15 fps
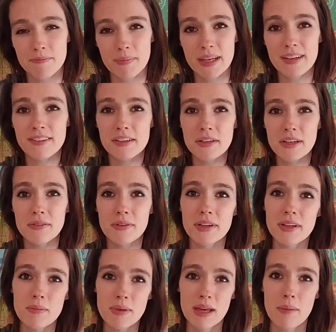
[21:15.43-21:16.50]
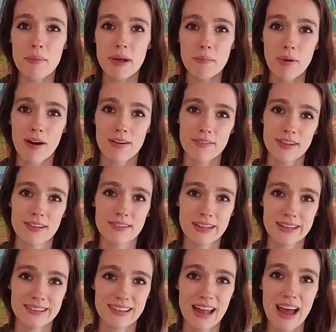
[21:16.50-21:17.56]
because you can really be a big part of these
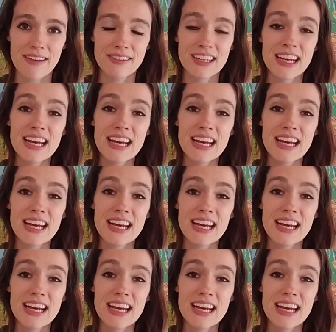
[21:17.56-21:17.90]
kids' lives.